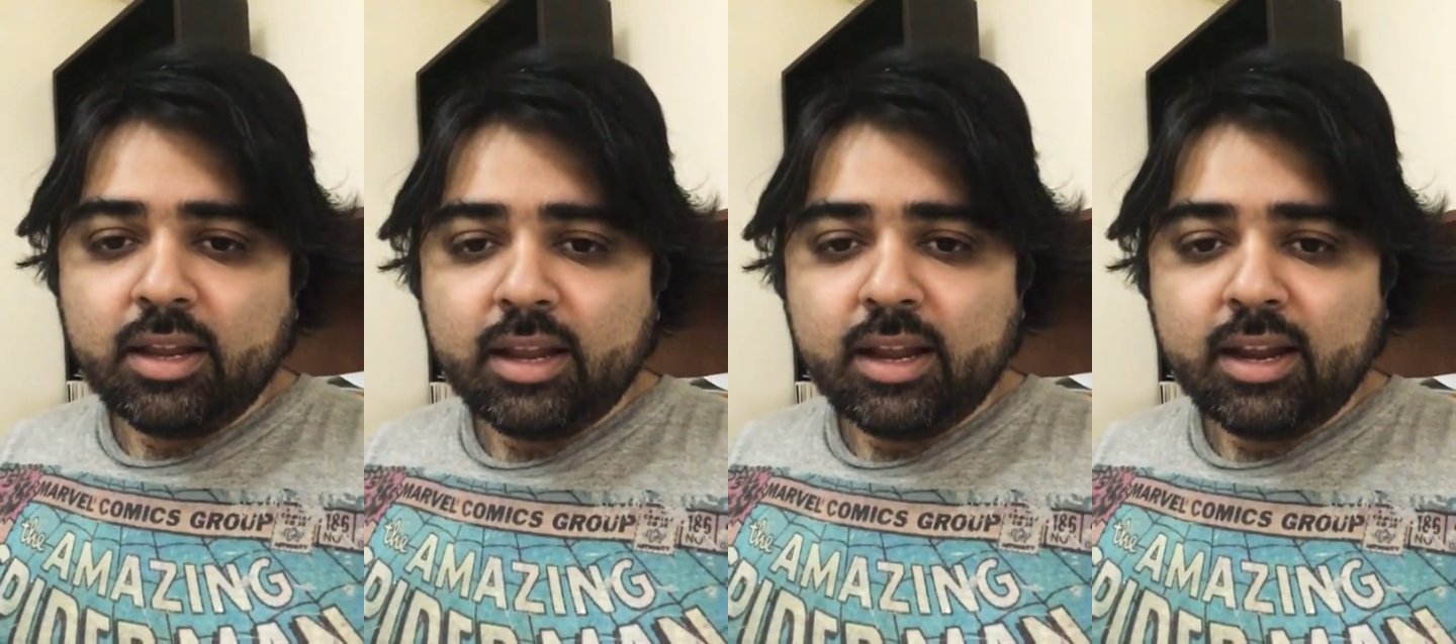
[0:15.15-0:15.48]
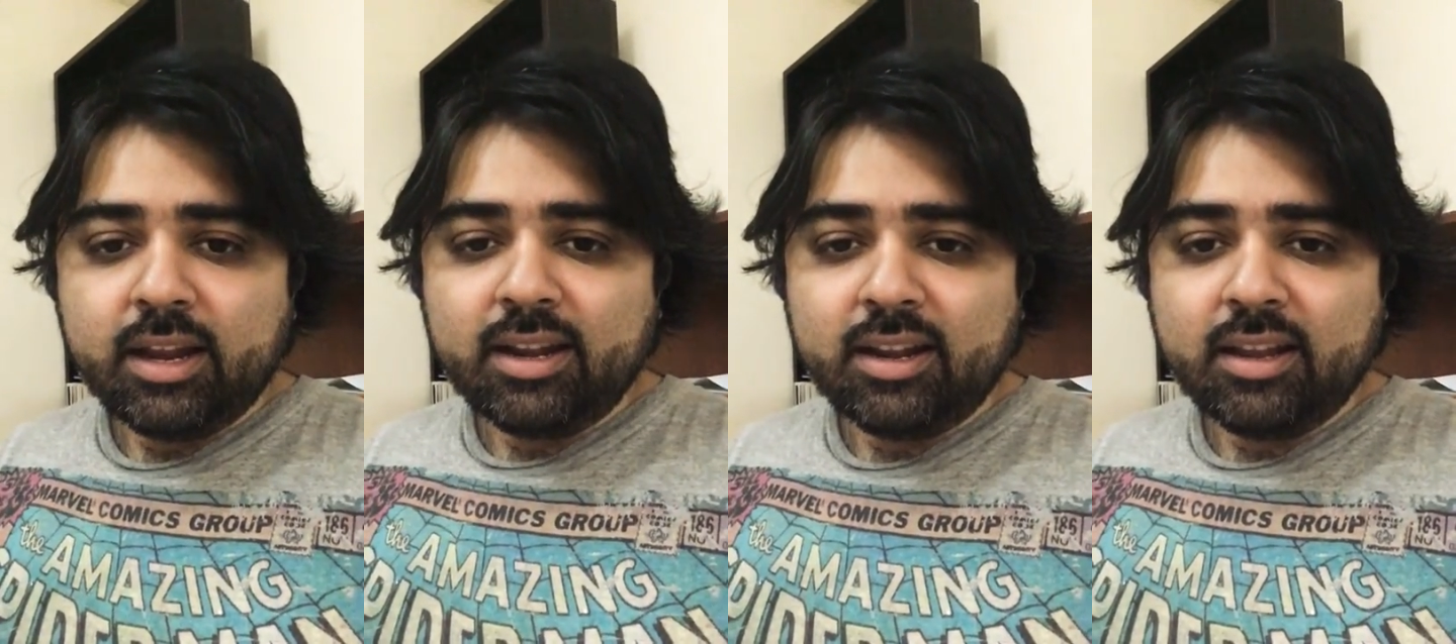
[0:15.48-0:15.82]

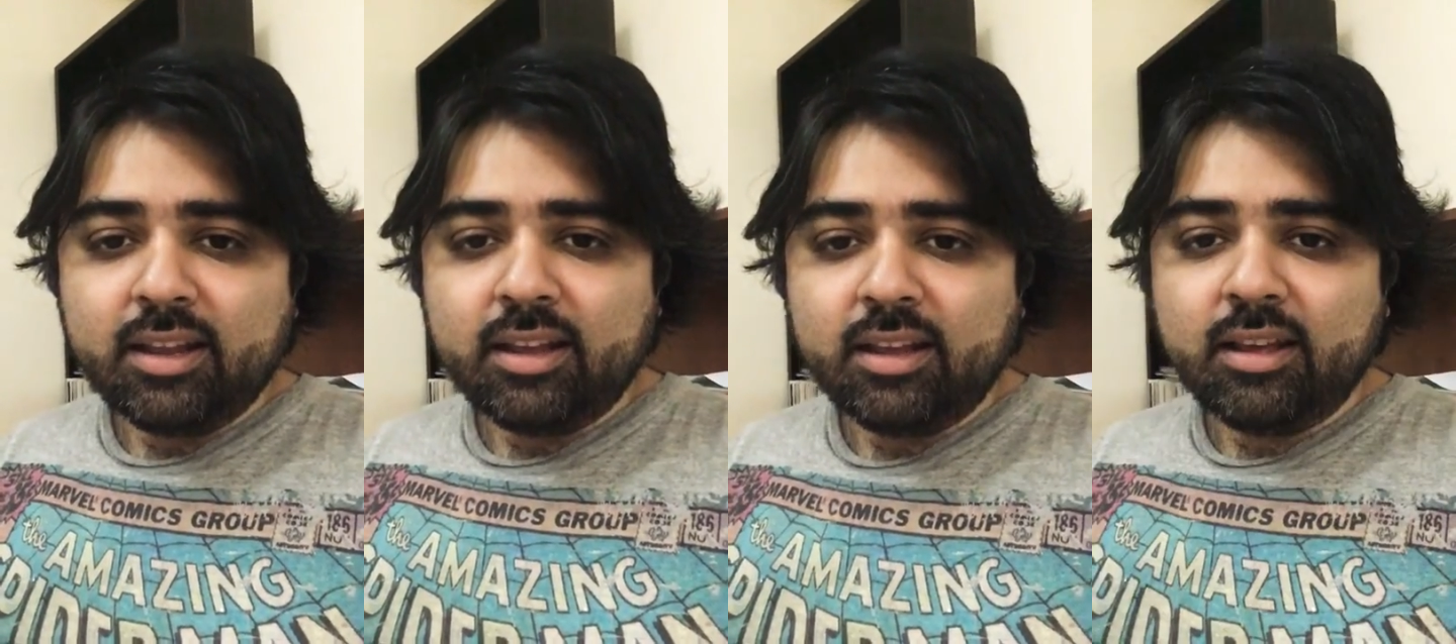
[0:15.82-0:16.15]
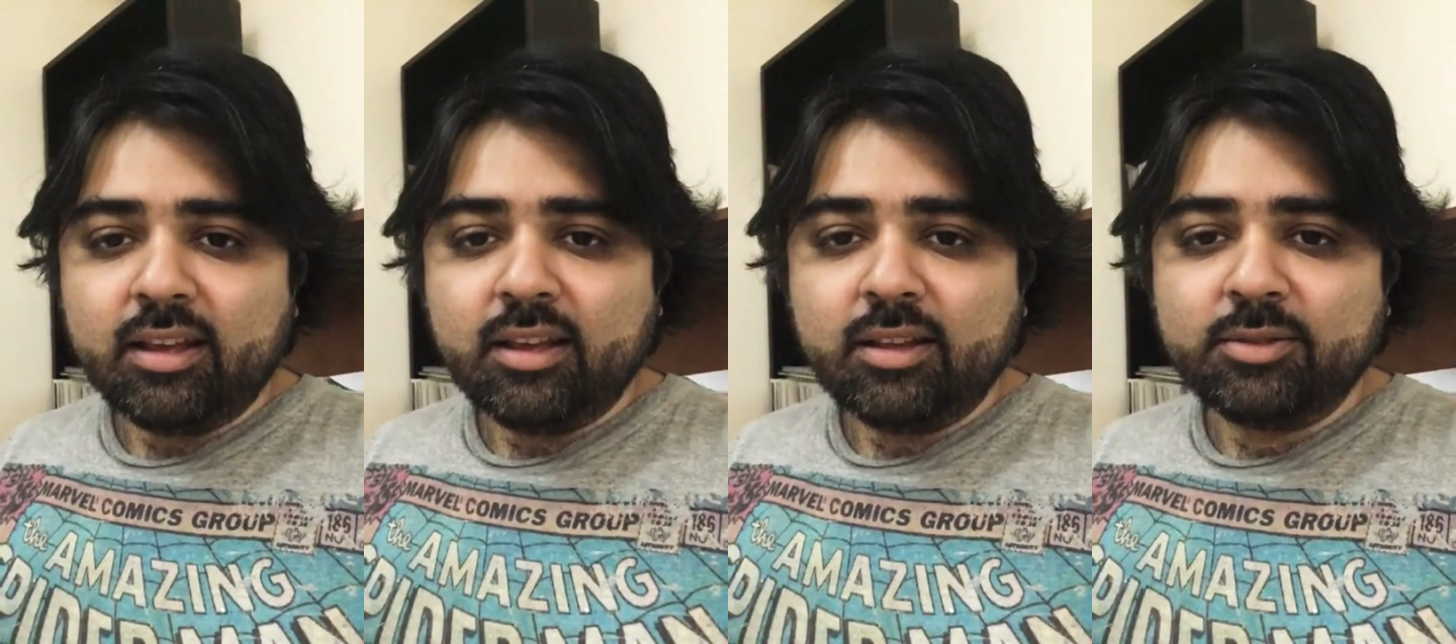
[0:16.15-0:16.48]
And
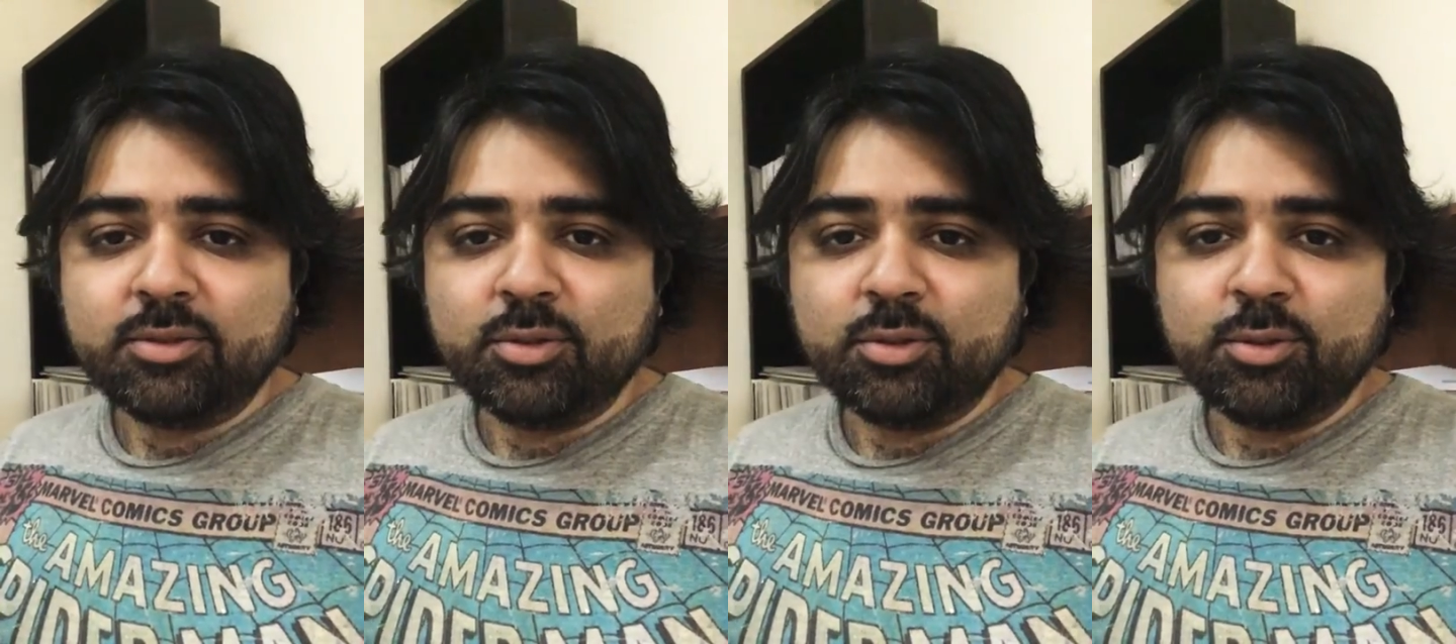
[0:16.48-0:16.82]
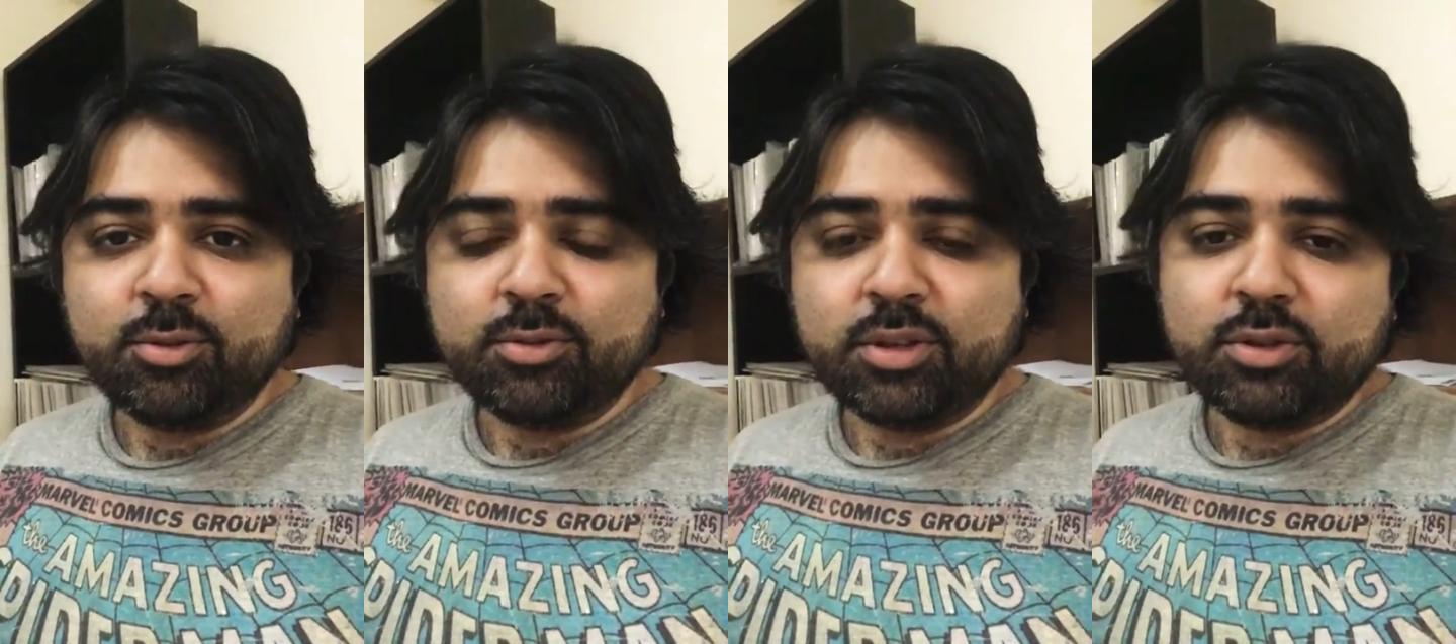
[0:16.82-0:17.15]
uh,
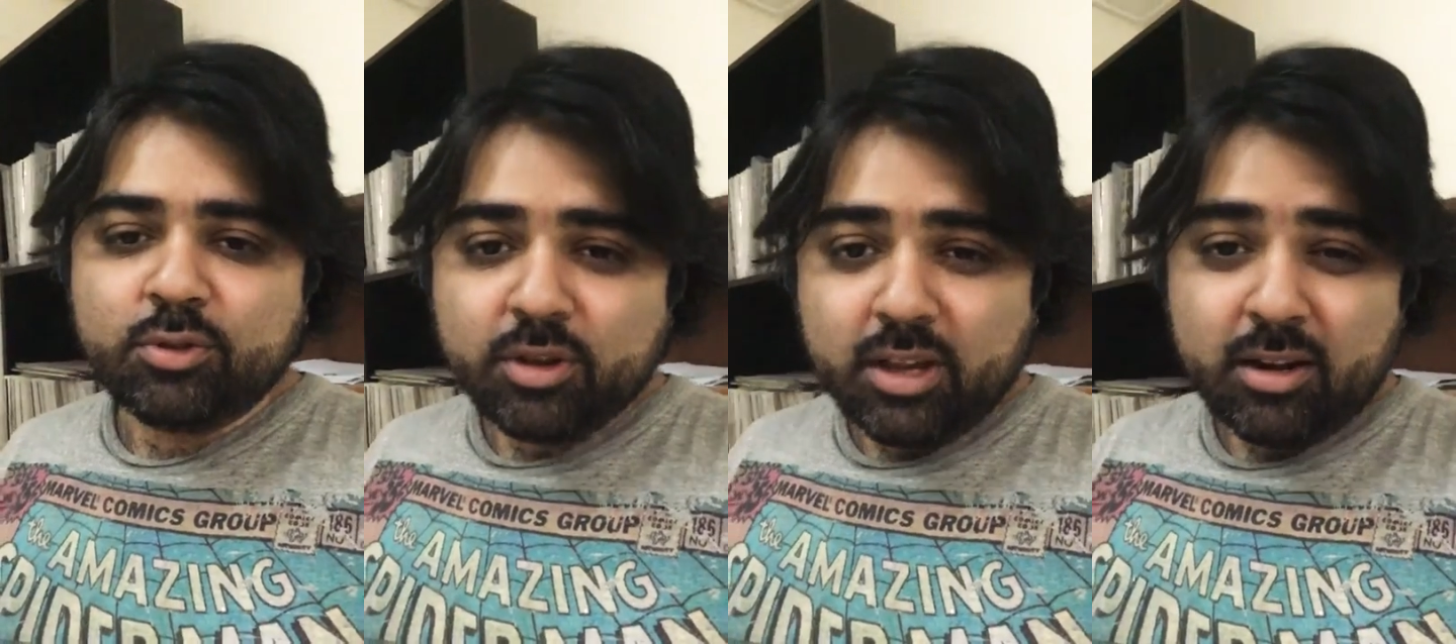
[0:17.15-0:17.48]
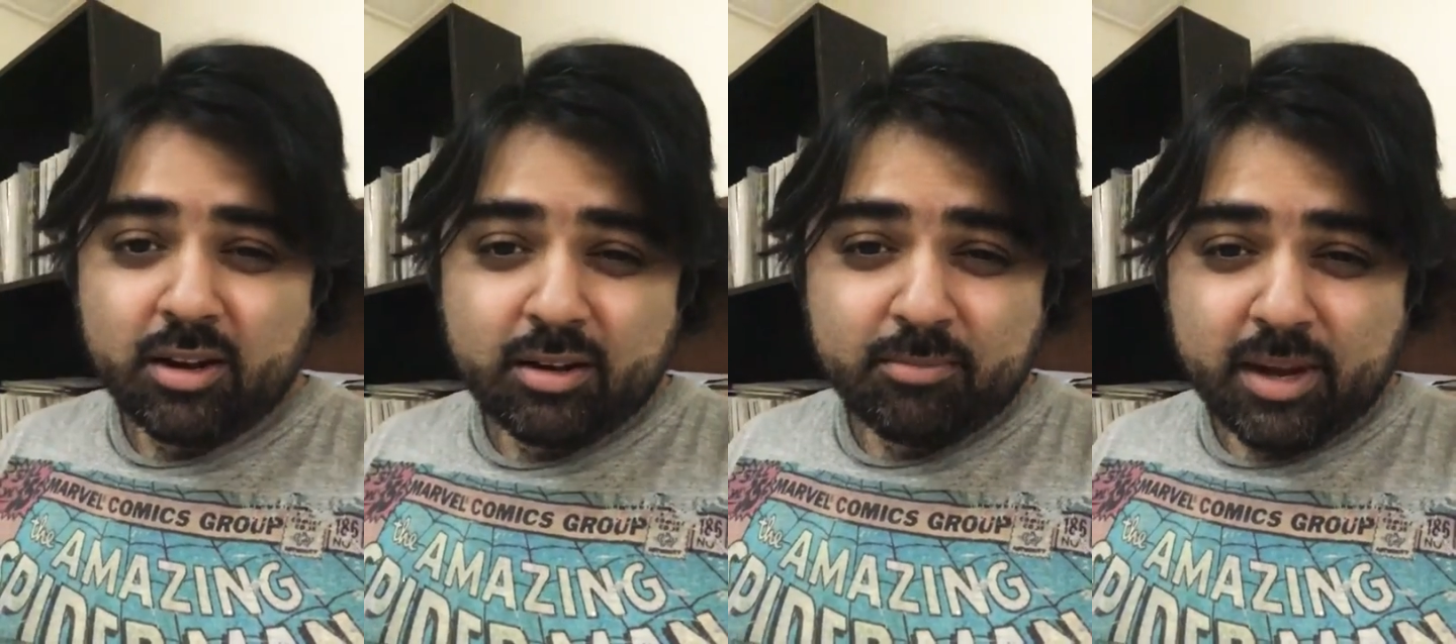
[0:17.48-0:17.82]
so just to kill
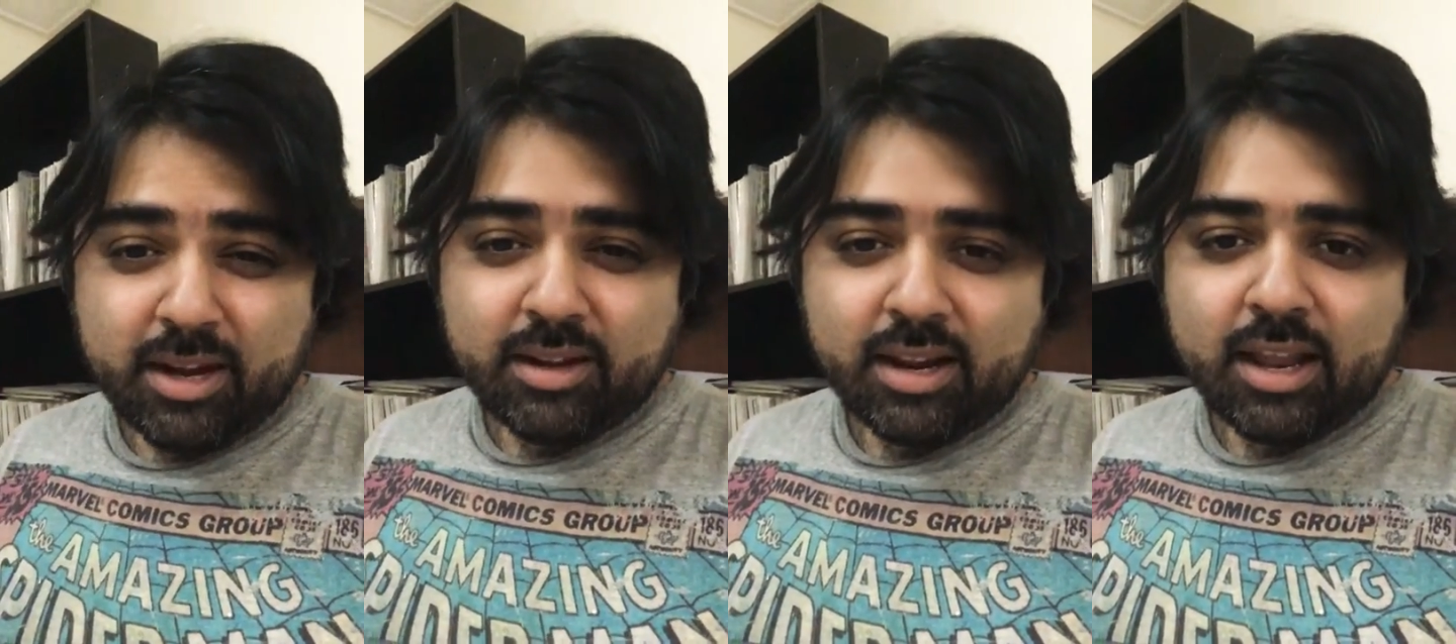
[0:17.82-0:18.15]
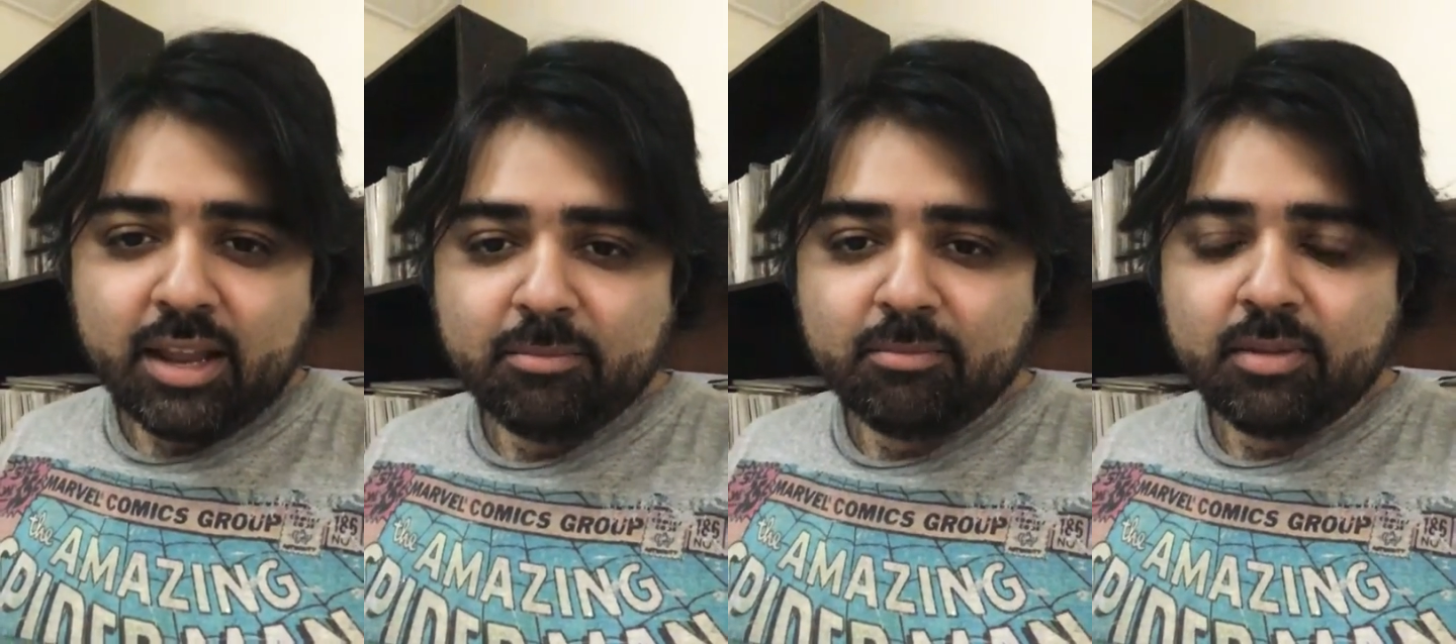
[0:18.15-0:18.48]
my
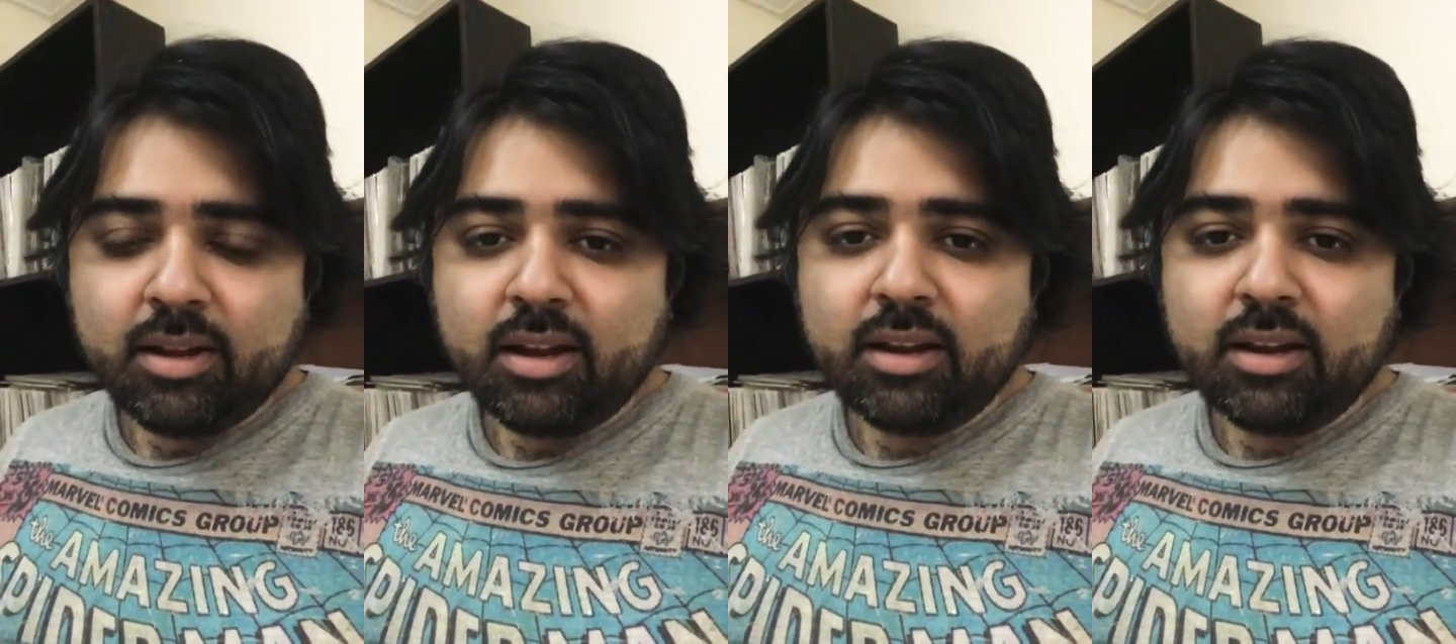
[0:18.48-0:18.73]
time